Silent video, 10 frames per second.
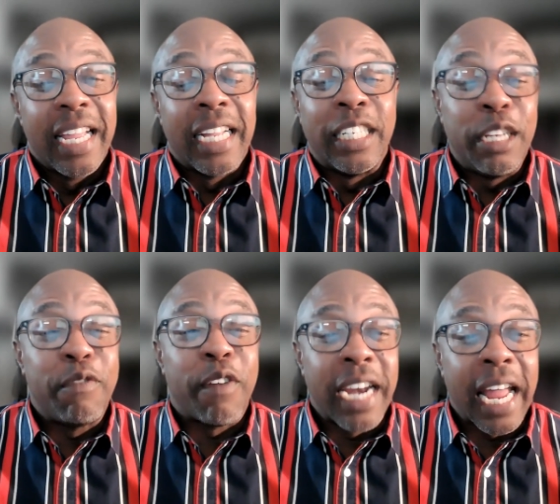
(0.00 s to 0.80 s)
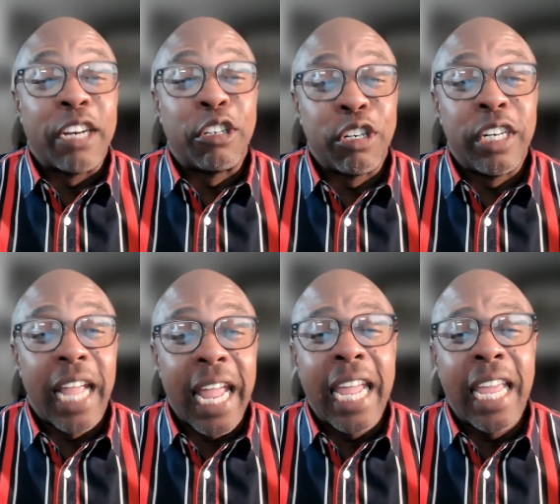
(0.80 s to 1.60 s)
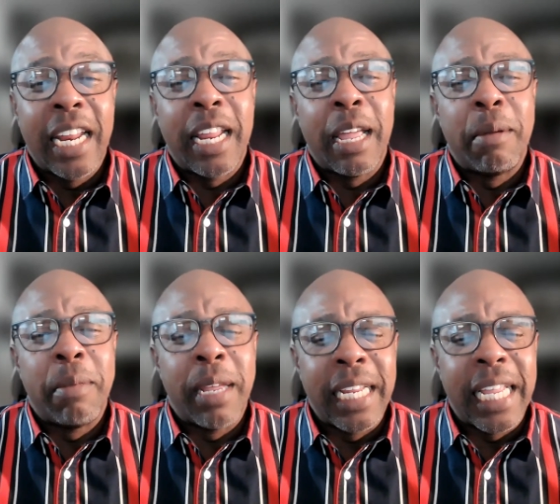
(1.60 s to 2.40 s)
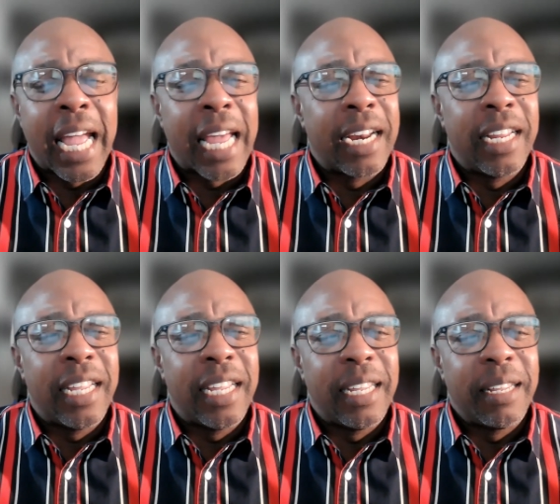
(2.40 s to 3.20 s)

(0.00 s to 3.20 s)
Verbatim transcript: And she financially aided him in Galilee.